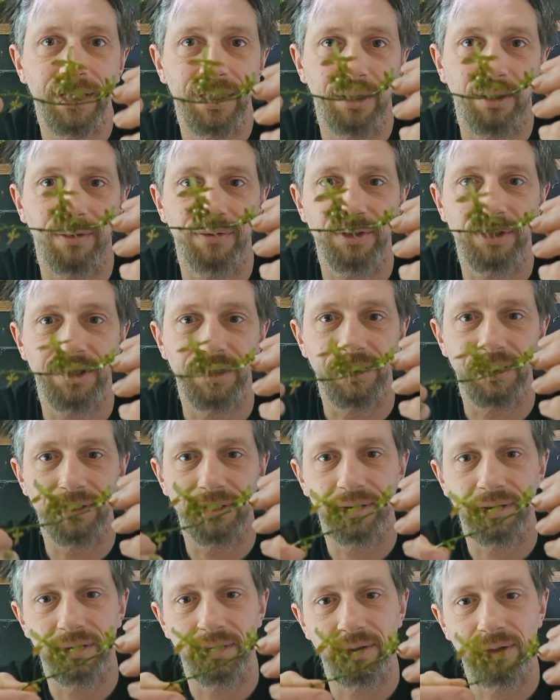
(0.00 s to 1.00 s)
Obviously, the
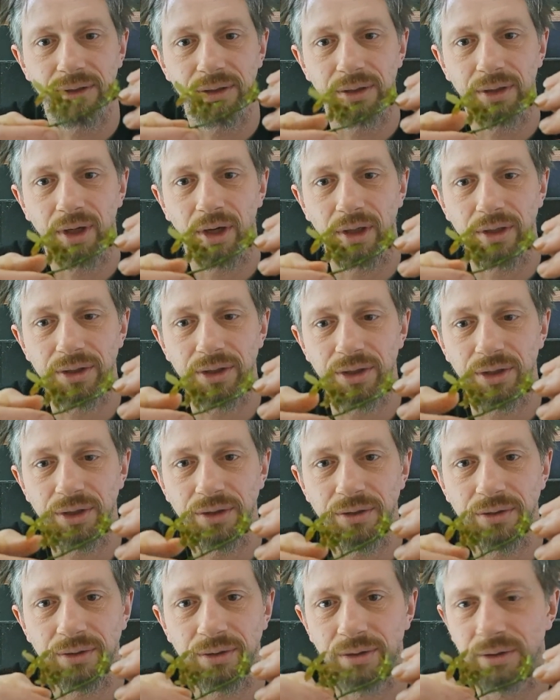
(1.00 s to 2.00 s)

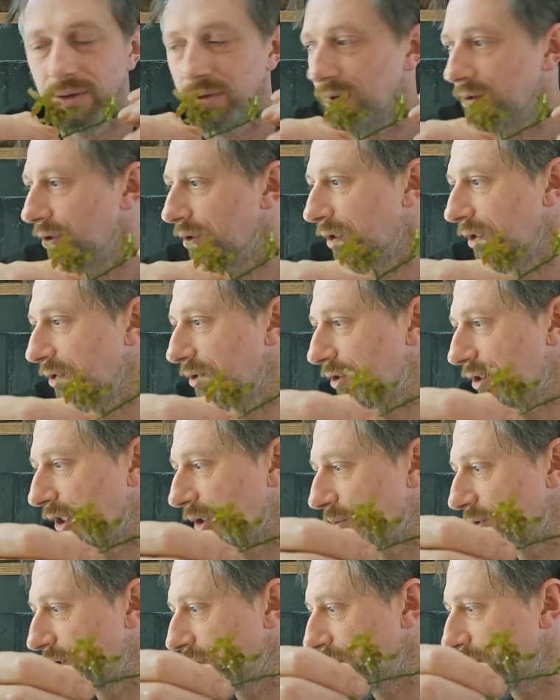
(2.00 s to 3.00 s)
oxygen
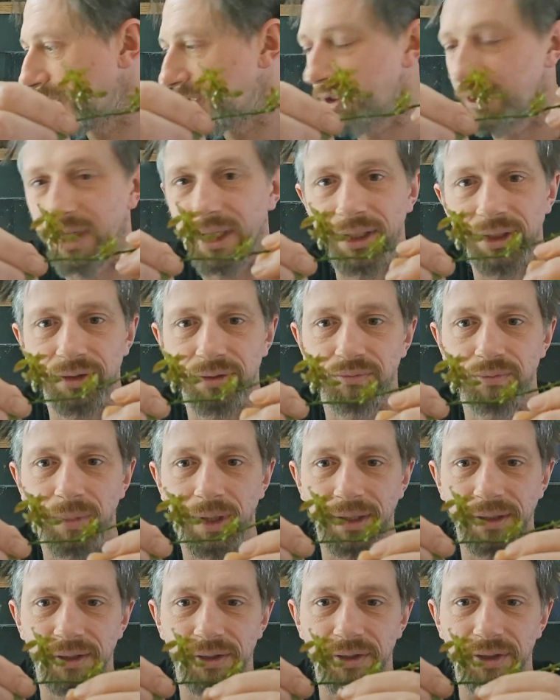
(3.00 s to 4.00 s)
CO2 exchange
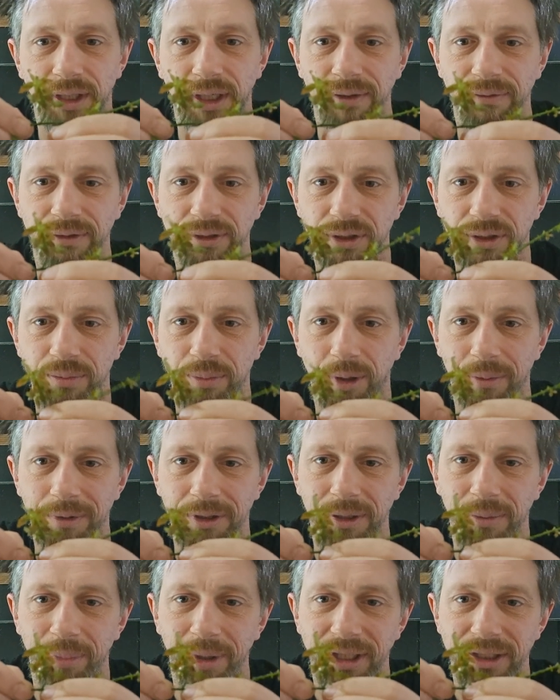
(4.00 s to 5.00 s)
right the surface is probably
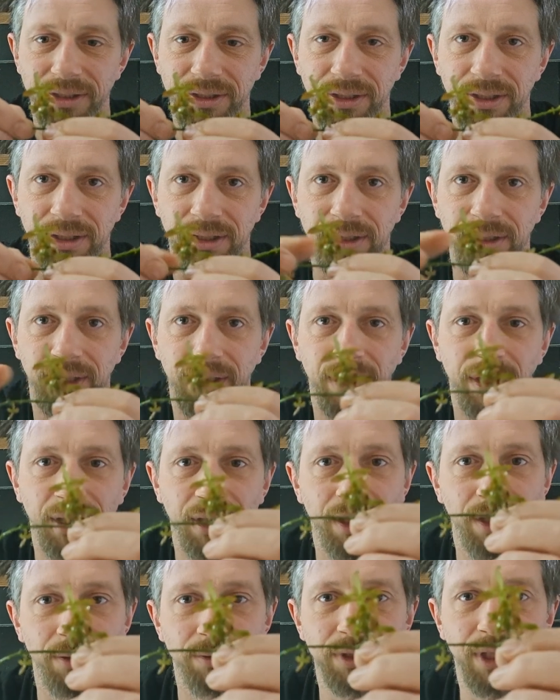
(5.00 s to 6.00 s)
the best in a
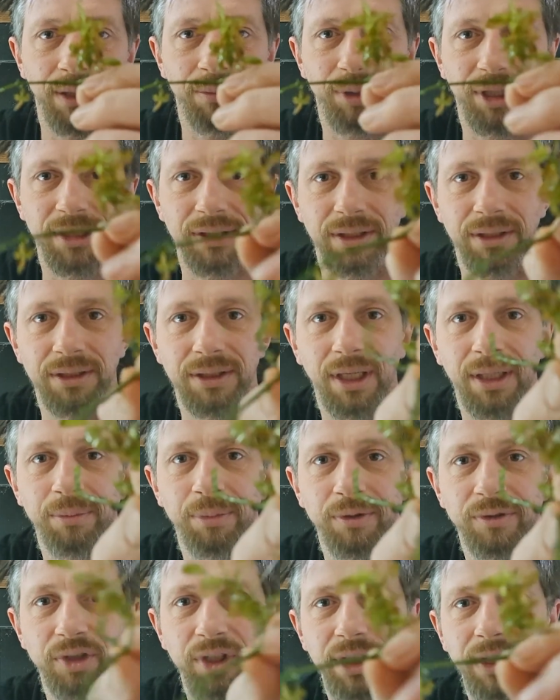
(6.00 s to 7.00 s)
low-tech planted tank,
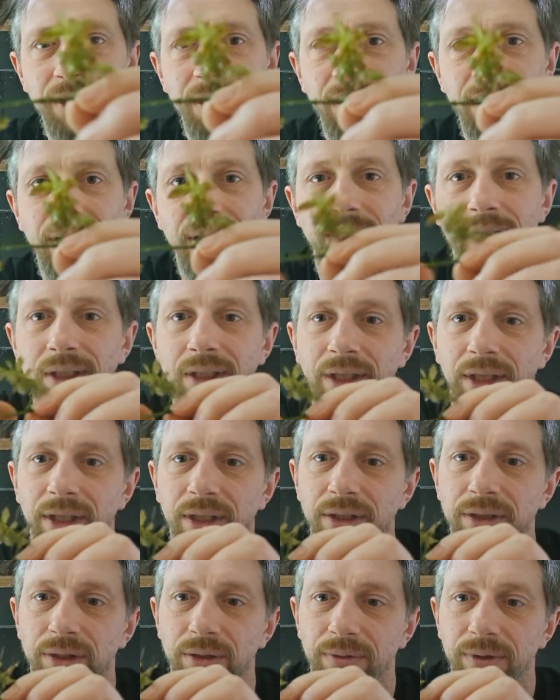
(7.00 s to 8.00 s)
but seeing that
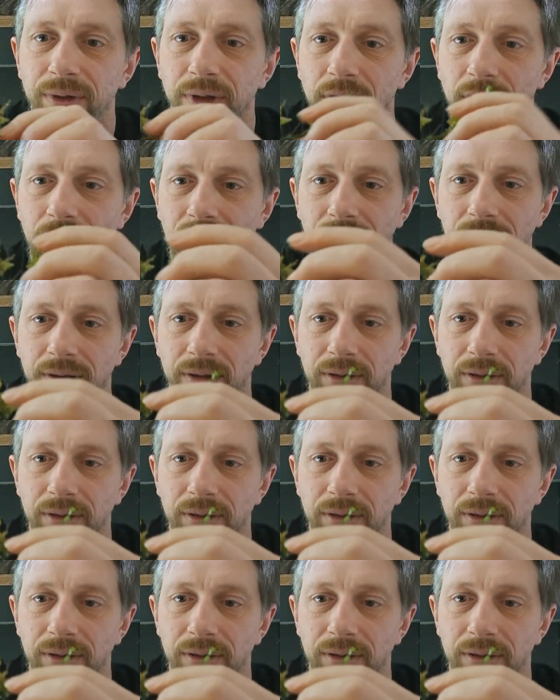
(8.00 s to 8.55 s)
so we've got